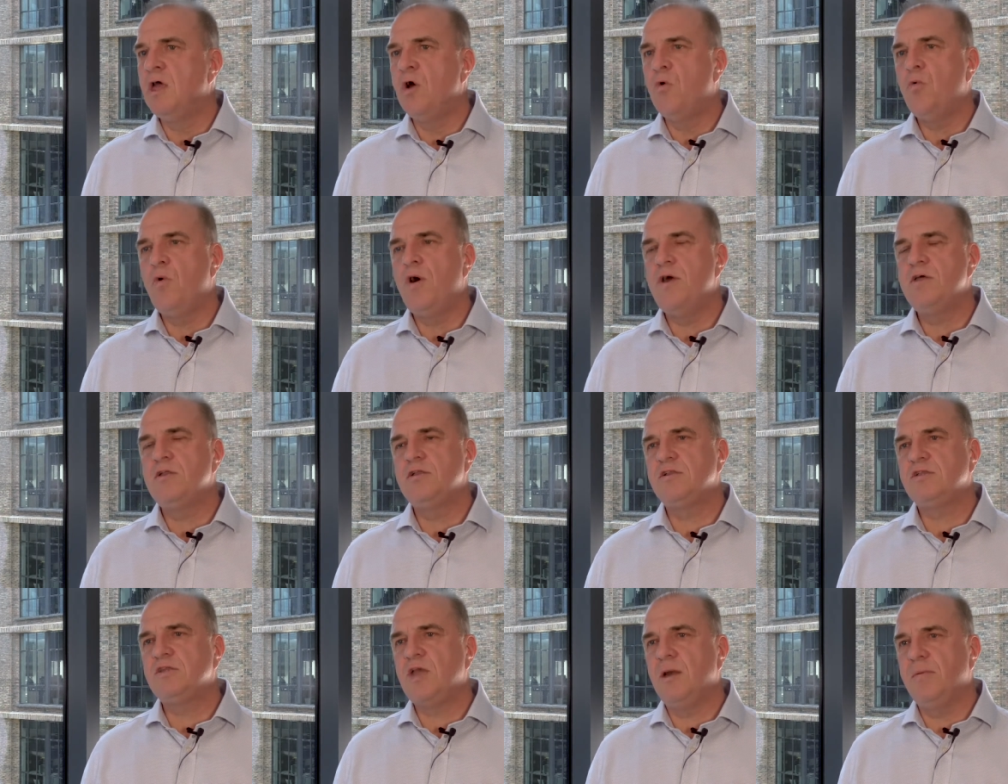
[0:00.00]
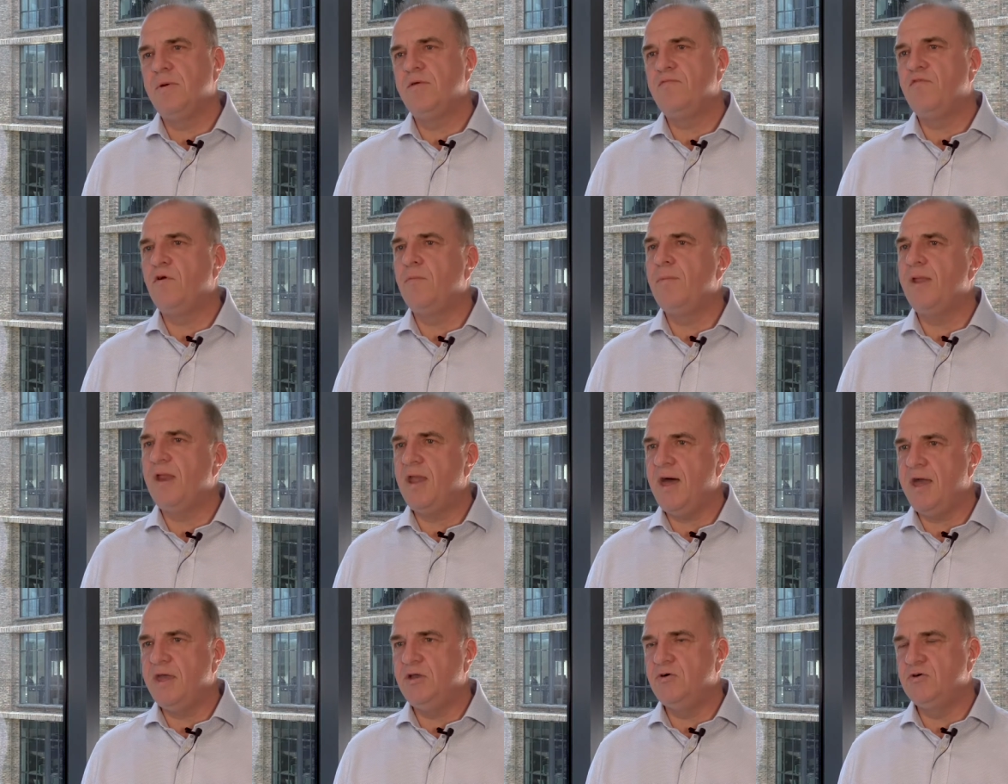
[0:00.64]
whether it's coming from an
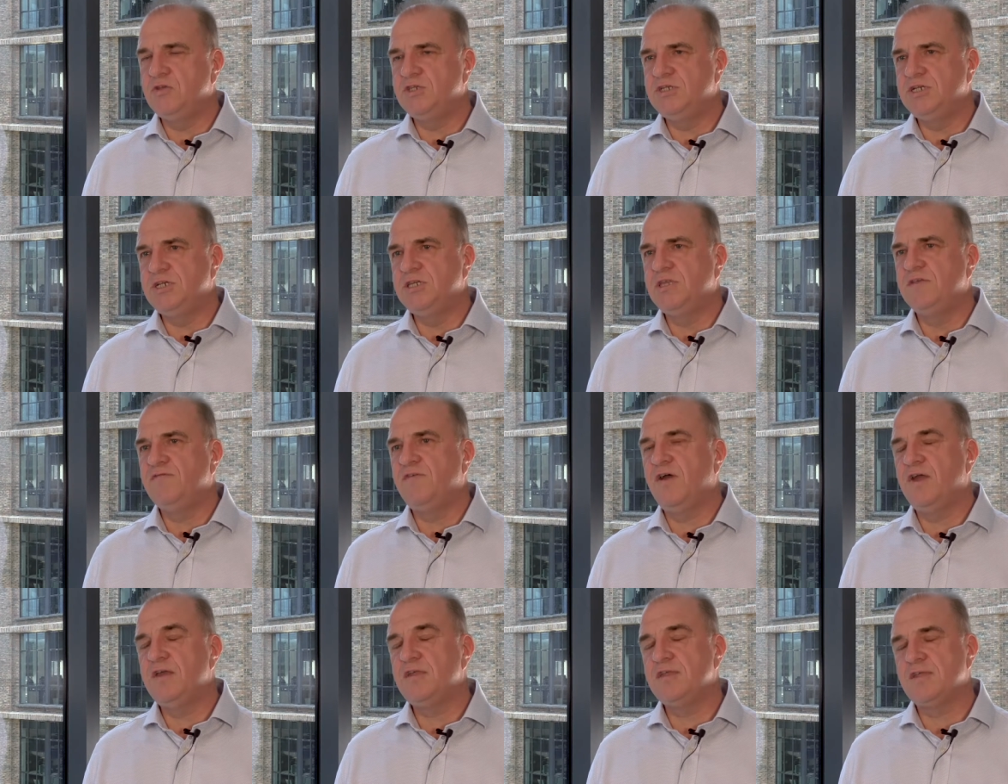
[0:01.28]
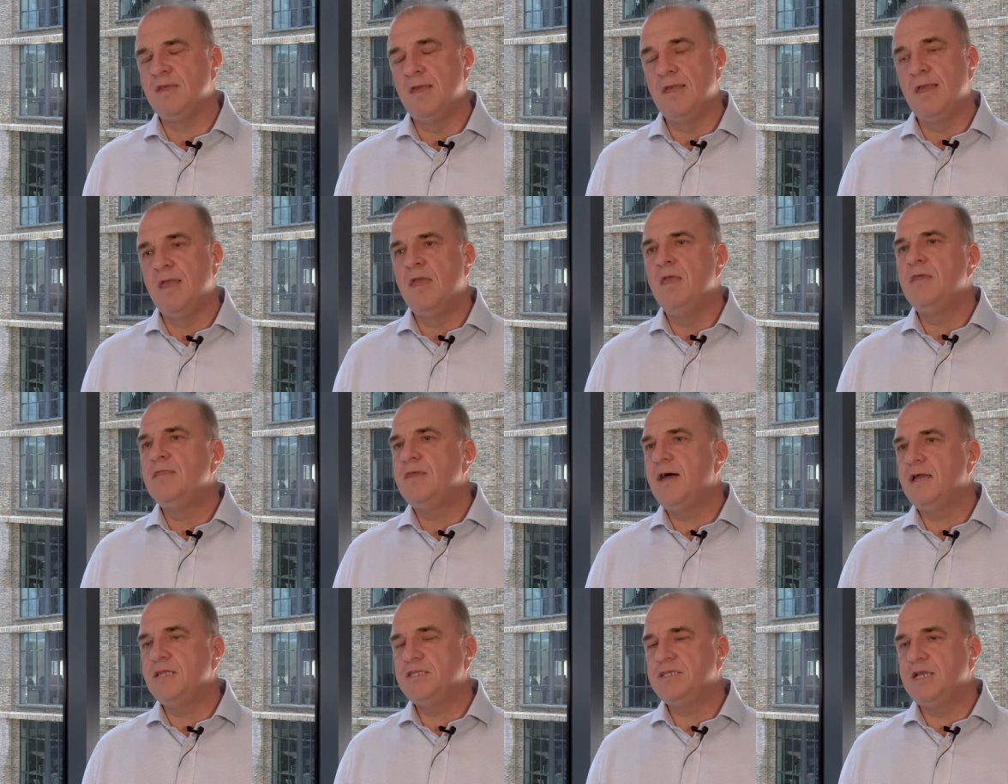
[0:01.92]
IoT device,
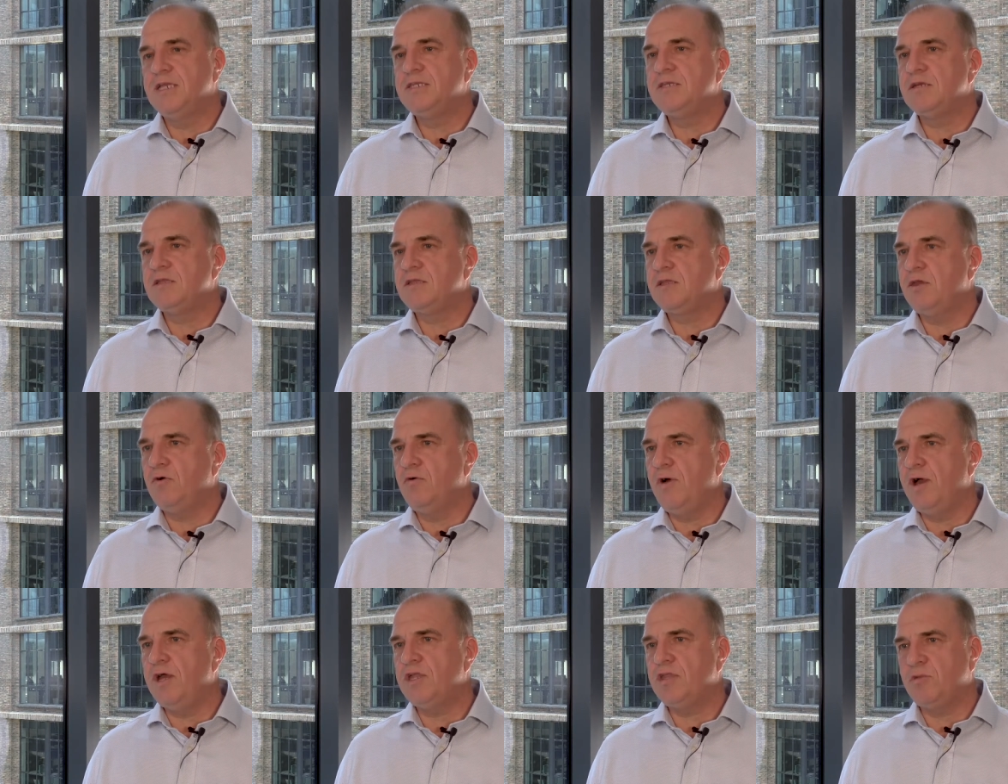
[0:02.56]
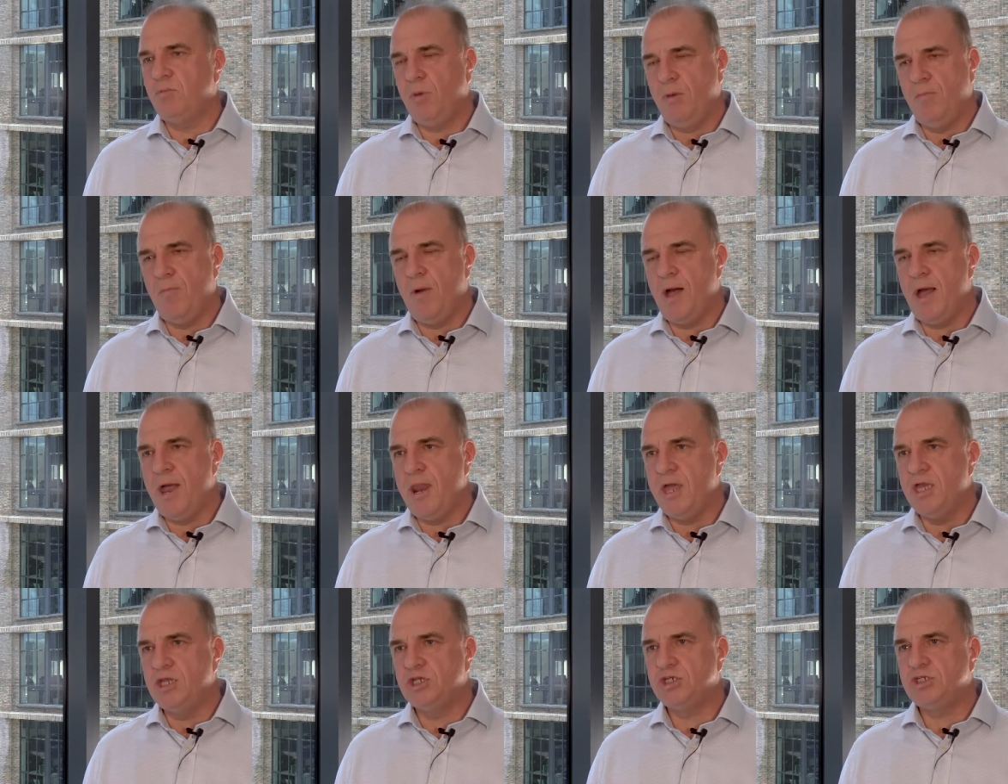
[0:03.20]
that data still has to be
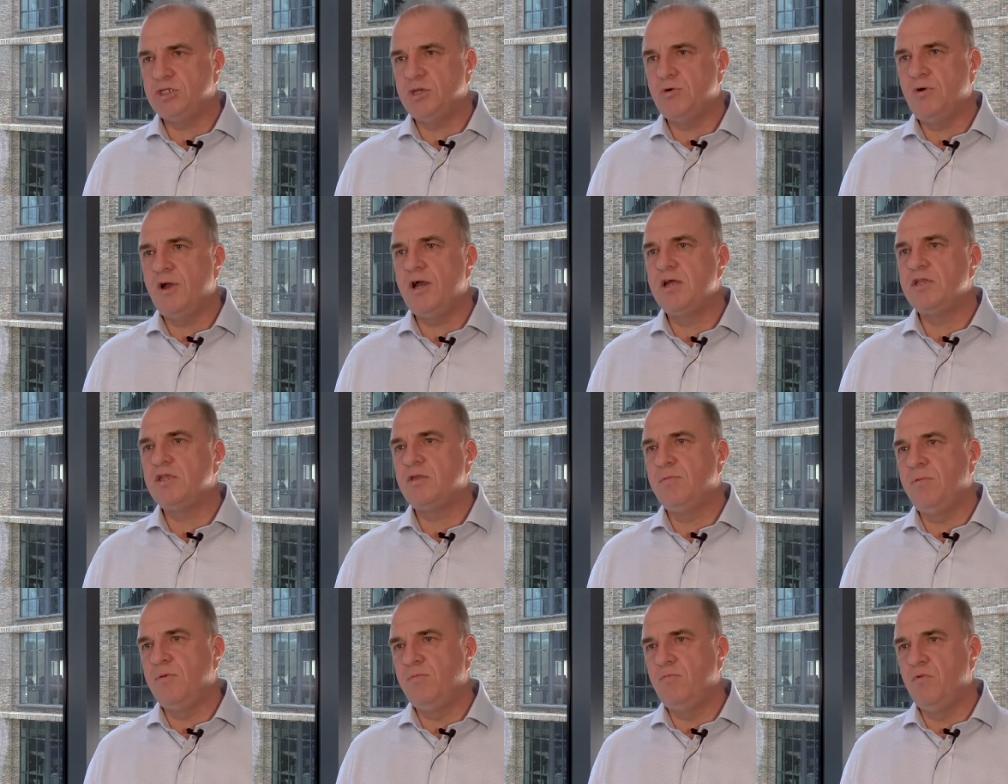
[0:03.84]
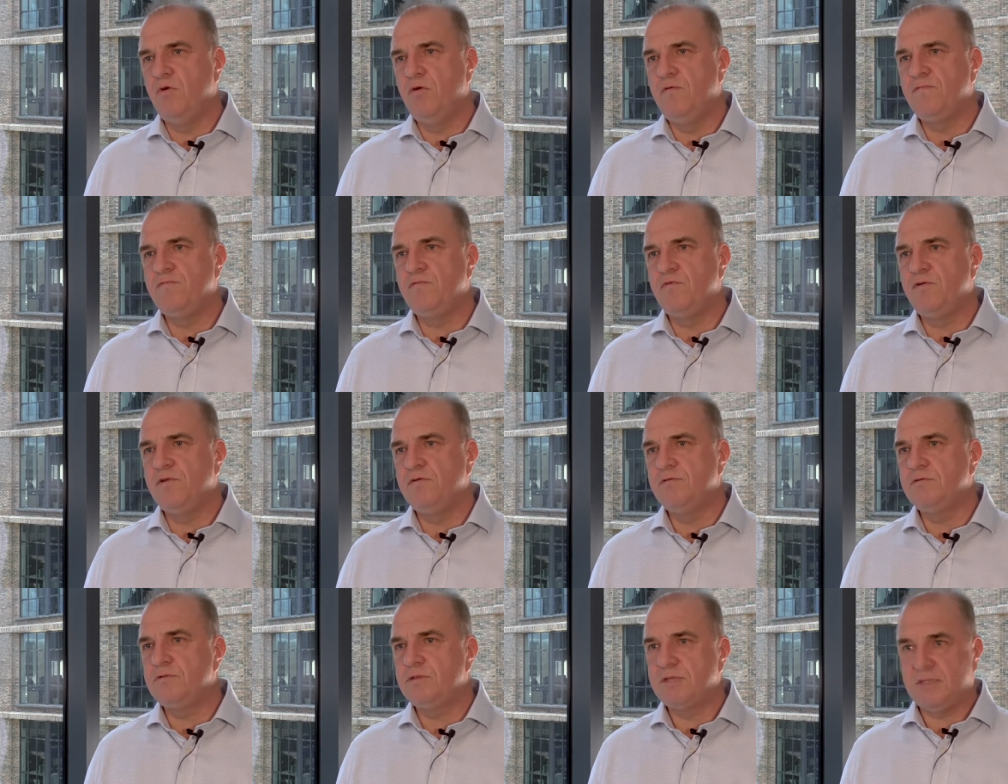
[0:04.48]
managed, still has to be moved
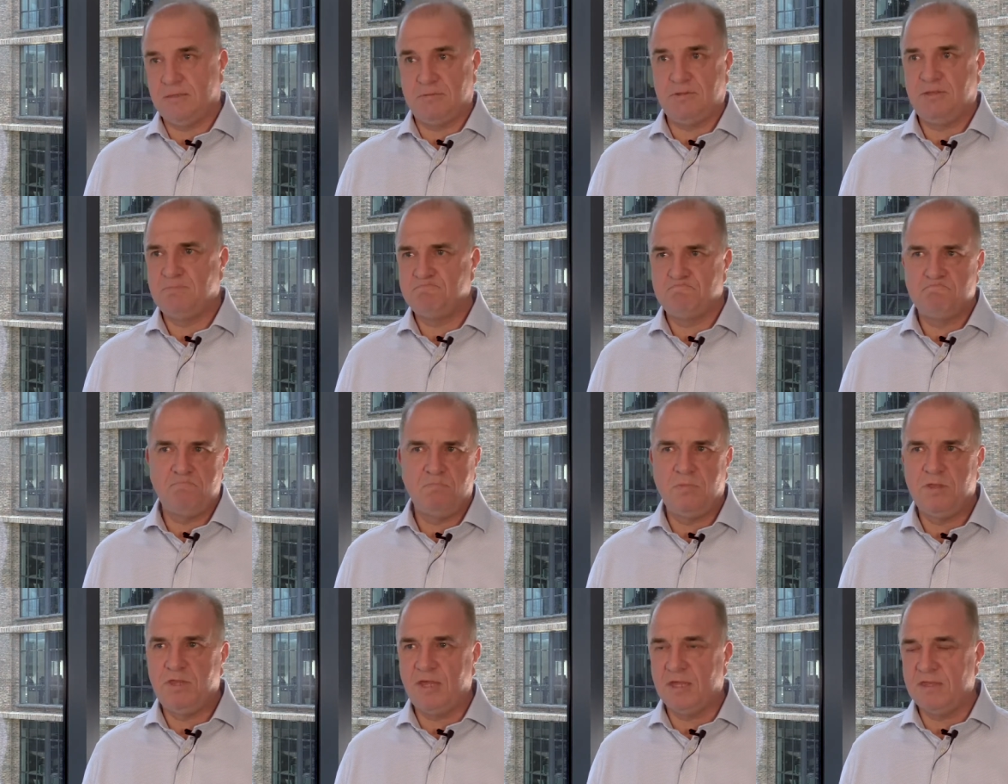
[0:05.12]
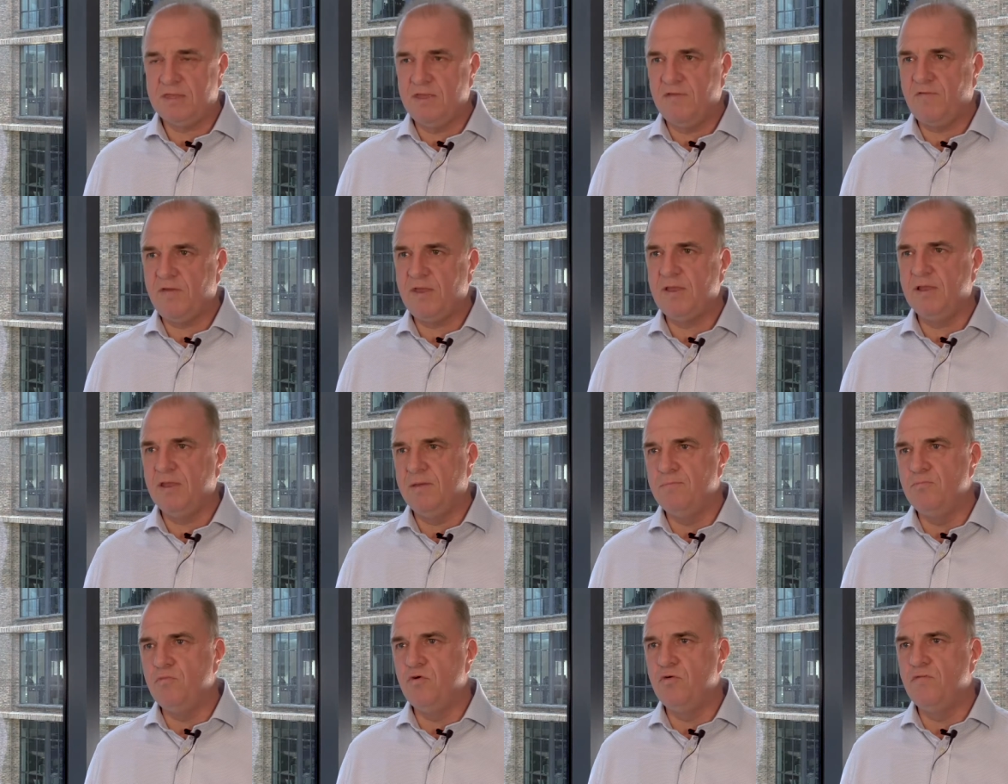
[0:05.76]
through,
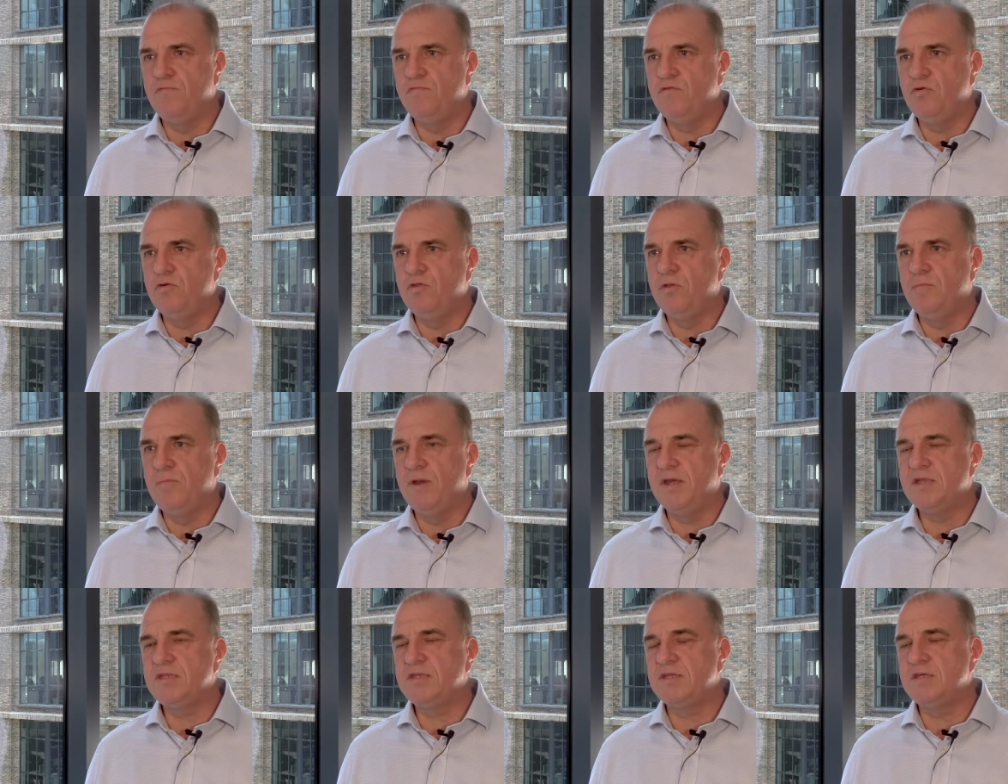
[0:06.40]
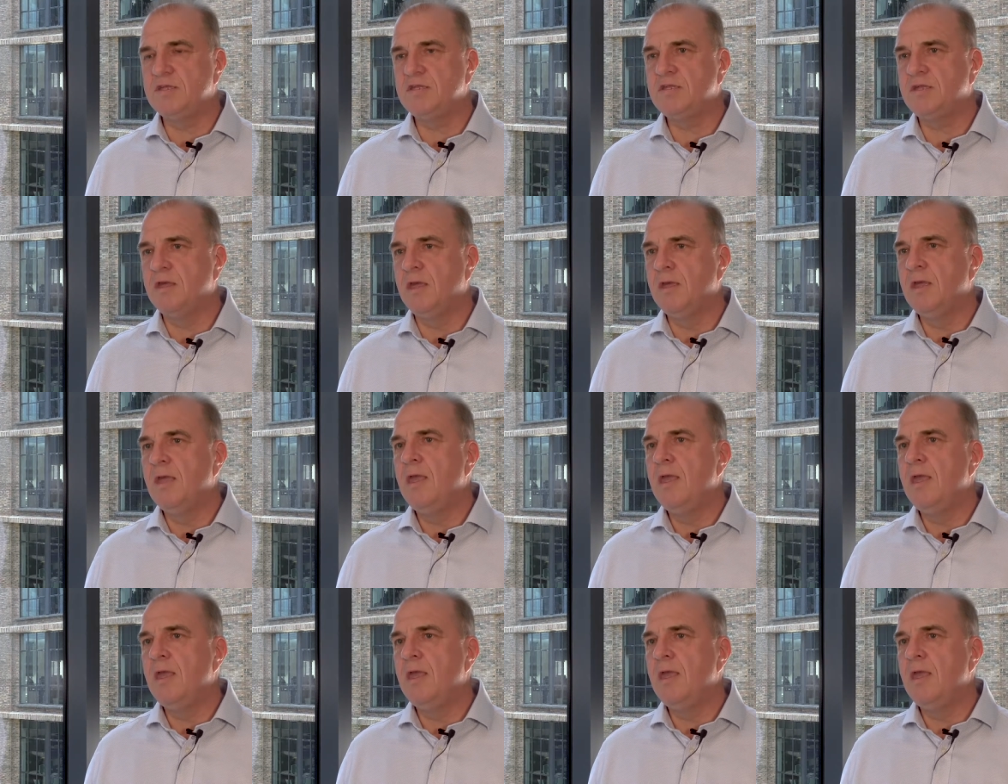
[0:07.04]
significantly moved through the business,